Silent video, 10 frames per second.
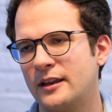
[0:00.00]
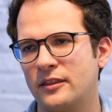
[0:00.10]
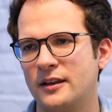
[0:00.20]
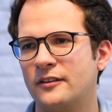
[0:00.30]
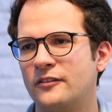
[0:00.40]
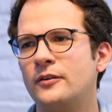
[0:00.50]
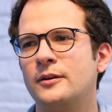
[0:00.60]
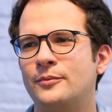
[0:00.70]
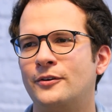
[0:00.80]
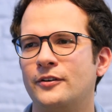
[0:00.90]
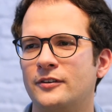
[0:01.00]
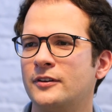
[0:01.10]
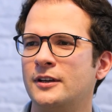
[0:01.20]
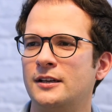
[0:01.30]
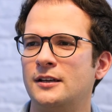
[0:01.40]
and I think it's very important
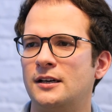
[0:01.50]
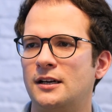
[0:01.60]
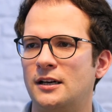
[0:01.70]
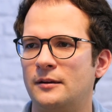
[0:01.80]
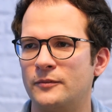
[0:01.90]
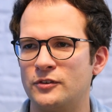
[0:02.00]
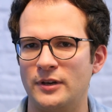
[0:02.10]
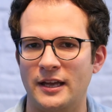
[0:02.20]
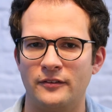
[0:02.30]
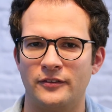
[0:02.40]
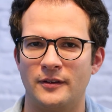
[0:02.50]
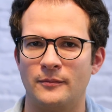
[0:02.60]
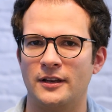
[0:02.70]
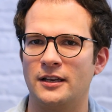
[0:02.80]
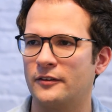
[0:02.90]
to have
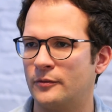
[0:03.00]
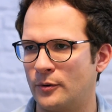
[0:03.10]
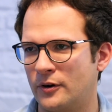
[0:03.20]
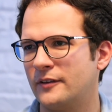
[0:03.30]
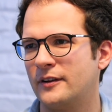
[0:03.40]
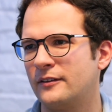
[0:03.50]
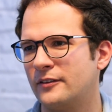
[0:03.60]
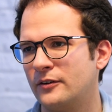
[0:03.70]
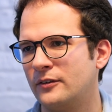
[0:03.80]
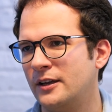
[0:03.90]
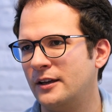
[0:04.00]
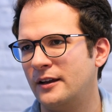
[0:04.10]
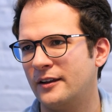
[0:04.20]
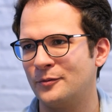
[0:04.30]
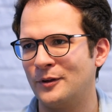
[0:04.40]
something like sports and so
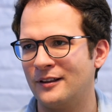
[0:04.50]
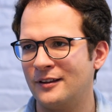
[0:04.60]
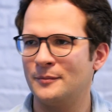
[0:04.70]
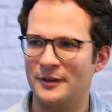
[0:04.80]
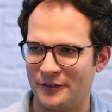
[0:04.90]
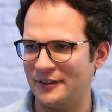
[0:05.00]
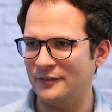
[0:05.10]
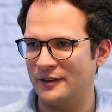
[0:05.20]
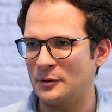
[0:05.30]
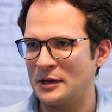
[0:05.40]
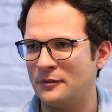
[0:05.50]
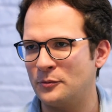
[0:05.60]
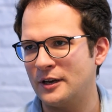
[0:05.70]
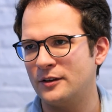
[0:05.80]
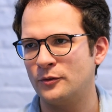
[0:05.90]
as well. Because even
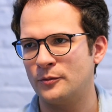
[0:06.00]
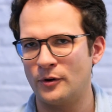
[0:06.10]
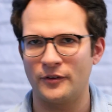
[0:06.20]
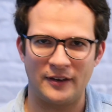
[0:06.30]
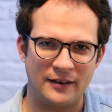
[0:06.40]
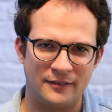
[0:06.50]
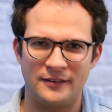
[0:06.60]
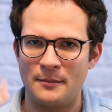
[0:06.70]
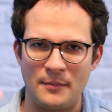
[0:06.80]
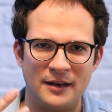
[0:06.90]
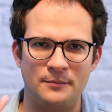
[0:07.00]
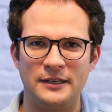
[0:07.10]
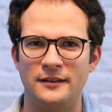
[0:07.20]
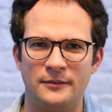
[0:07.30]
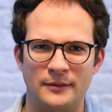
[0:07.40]
when I do sports, and there might
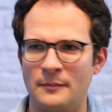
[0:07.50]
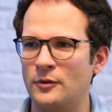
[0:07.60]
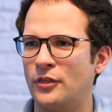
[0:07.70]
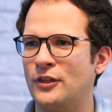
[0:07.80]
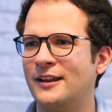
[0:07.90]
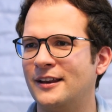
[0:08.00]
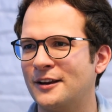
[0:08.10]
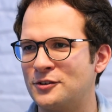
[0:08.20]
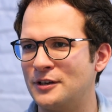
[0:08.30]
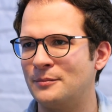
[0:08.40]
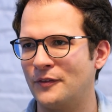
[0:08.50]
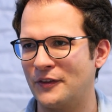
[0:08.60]
be, I'm not thinking actually about